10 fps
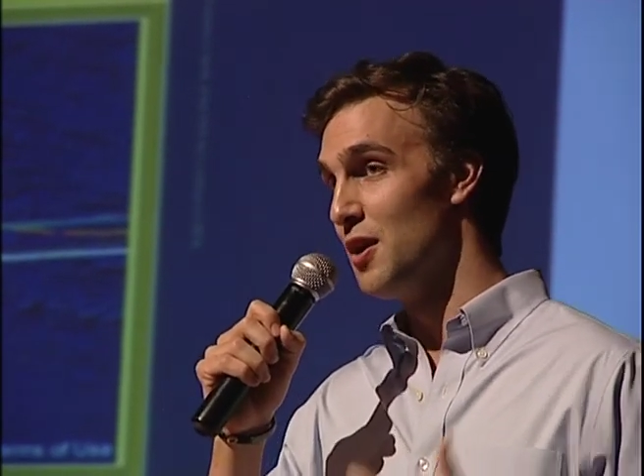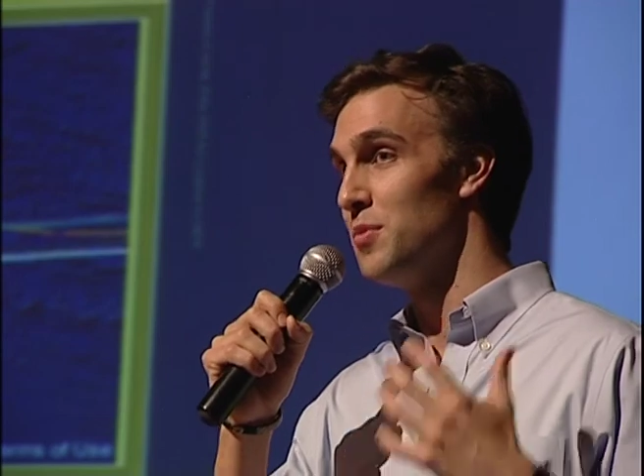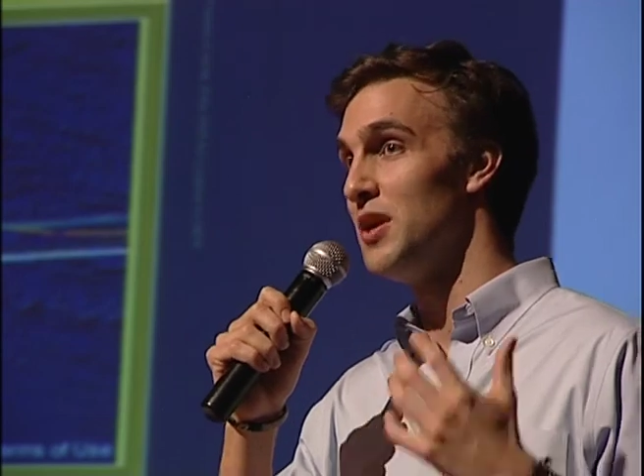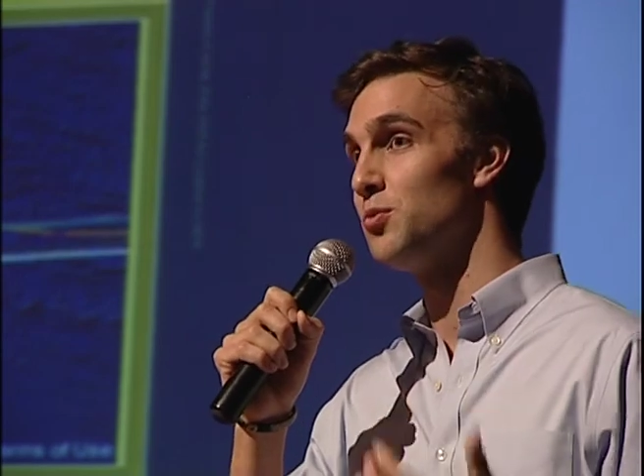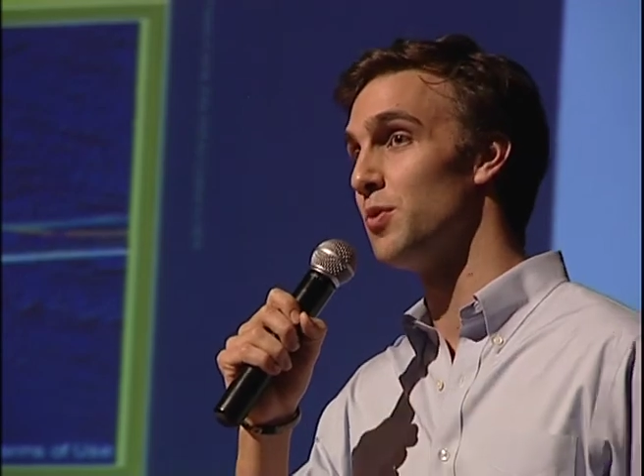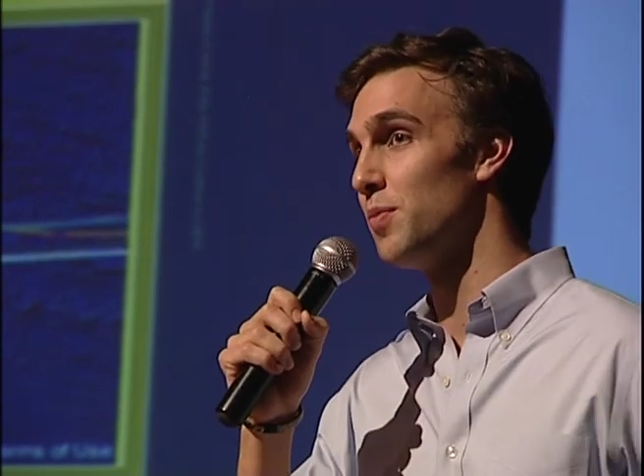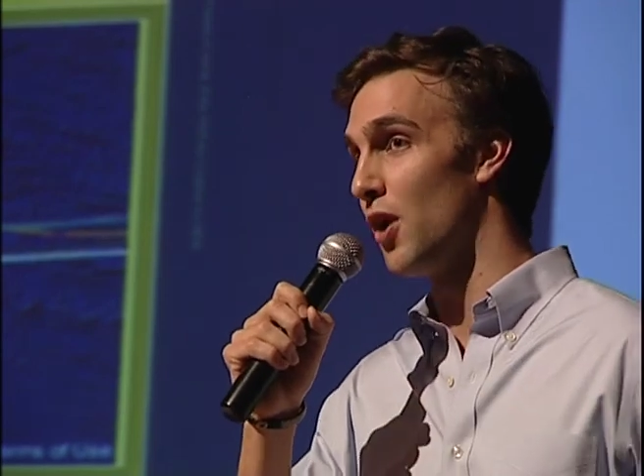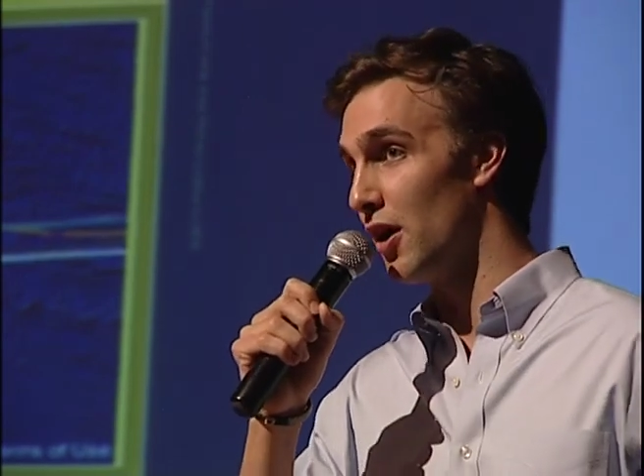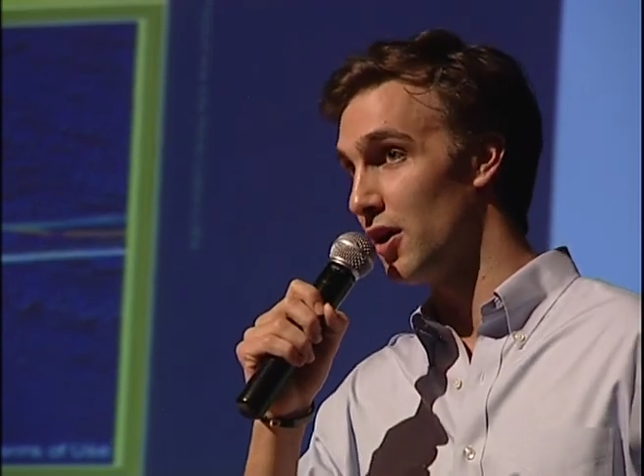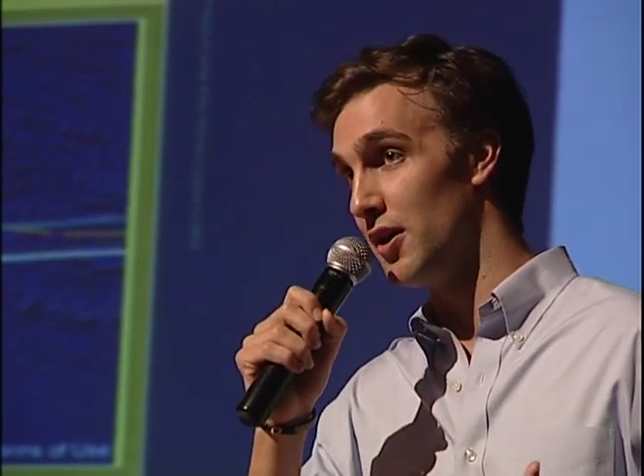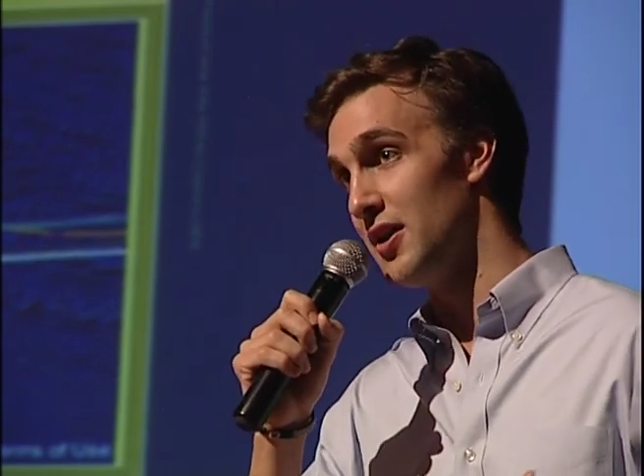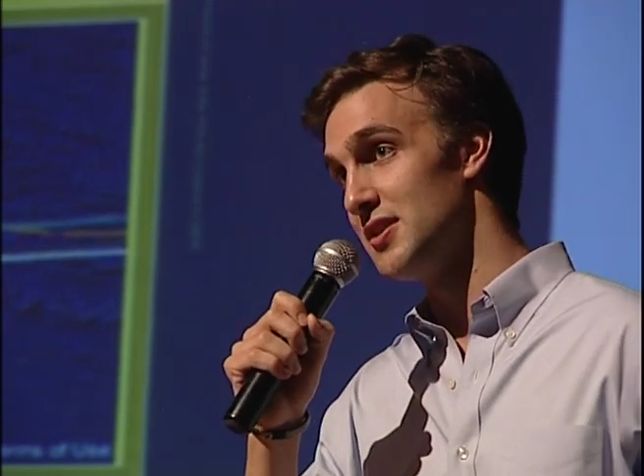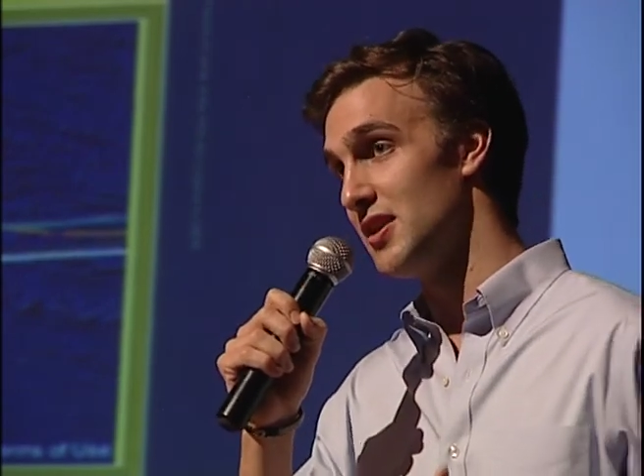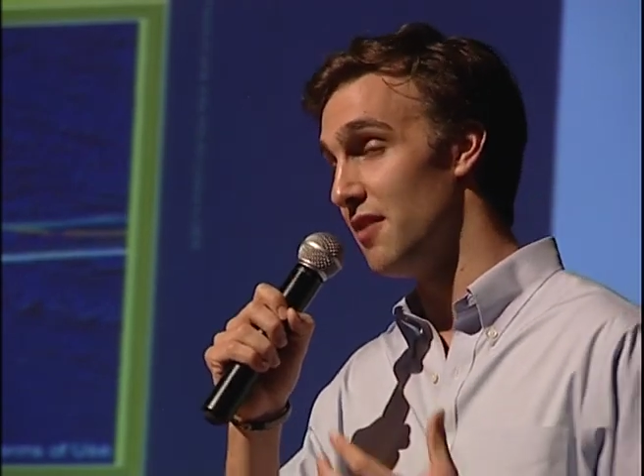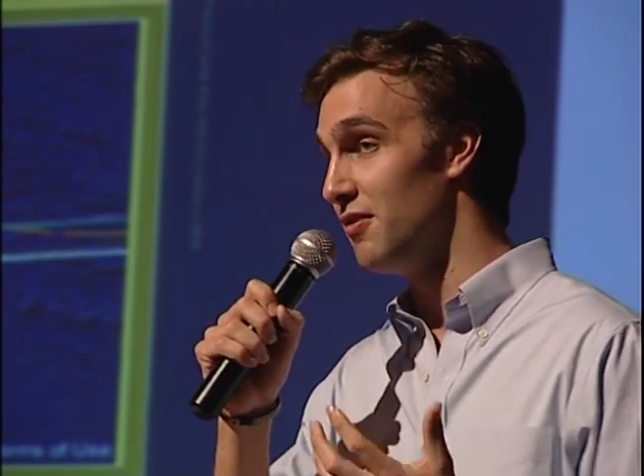Pete would blog on
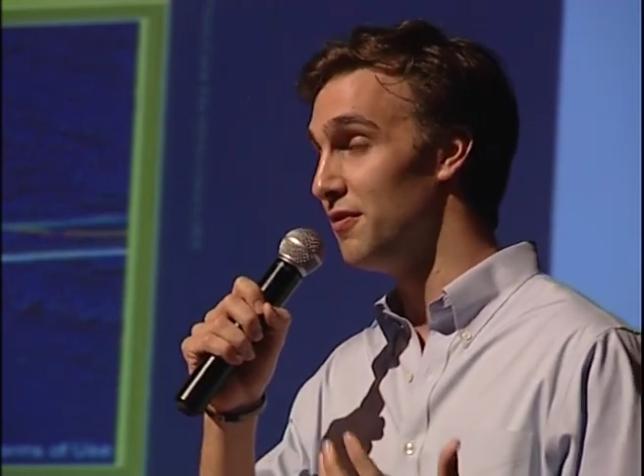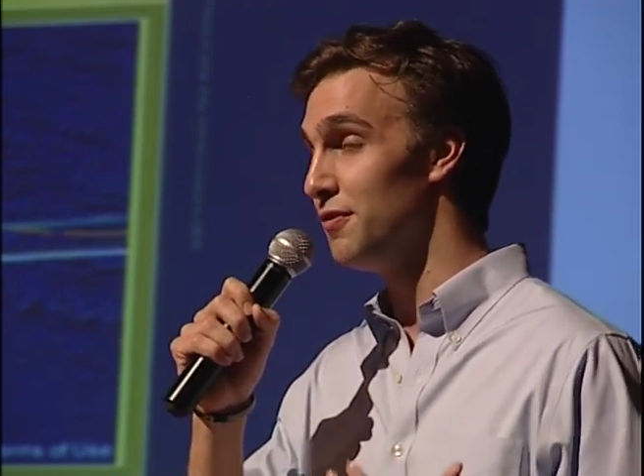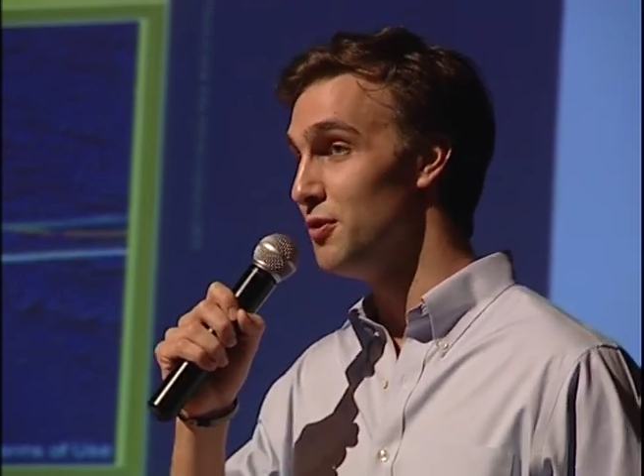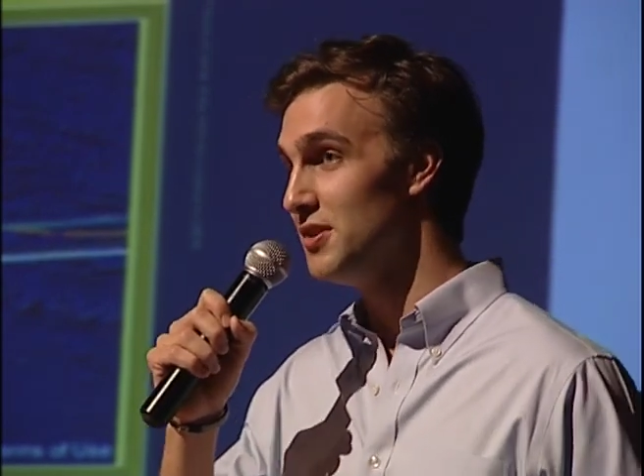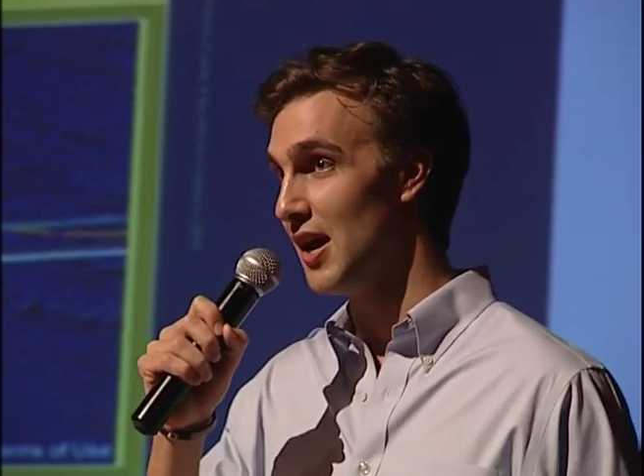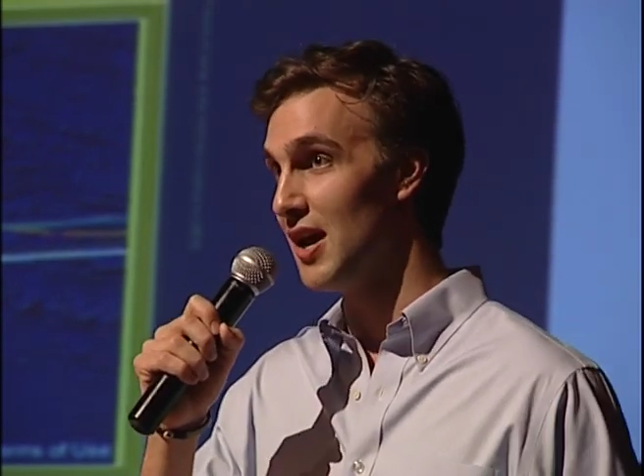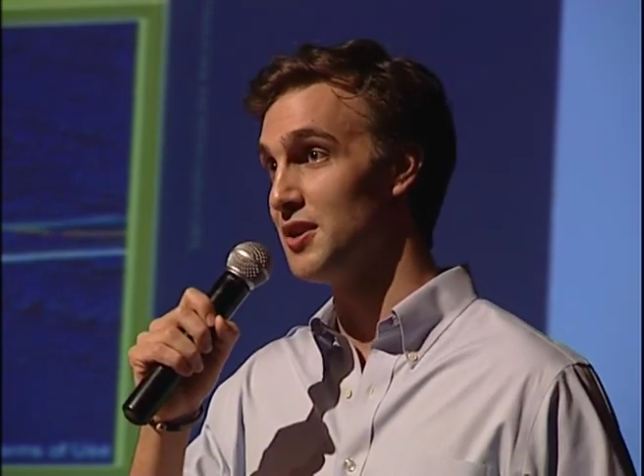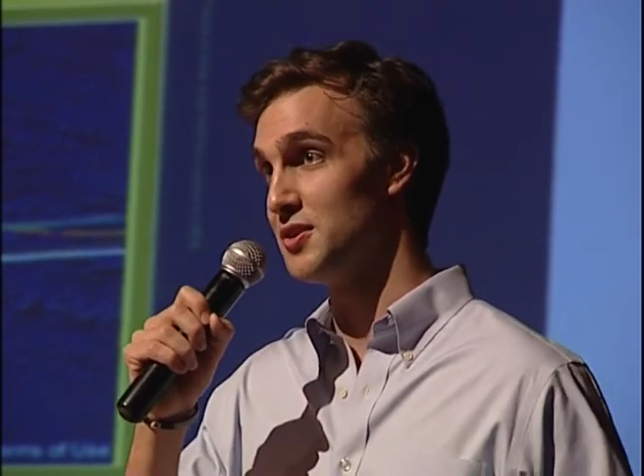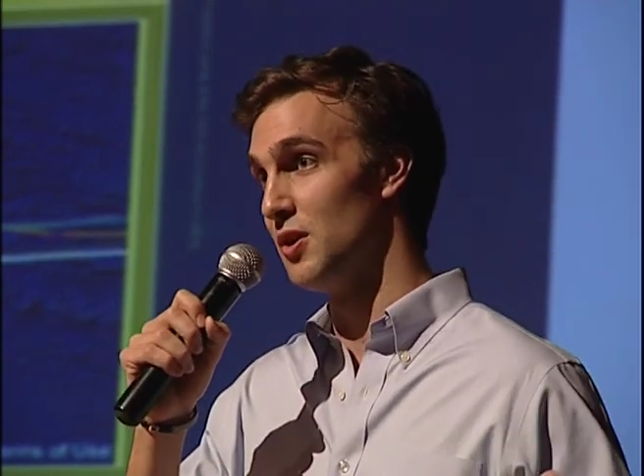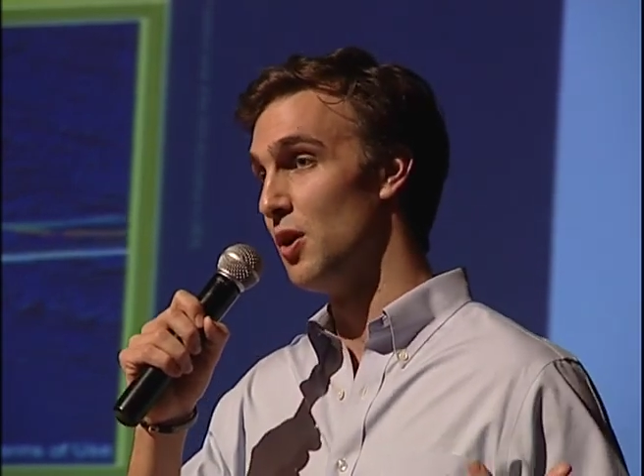it every few days,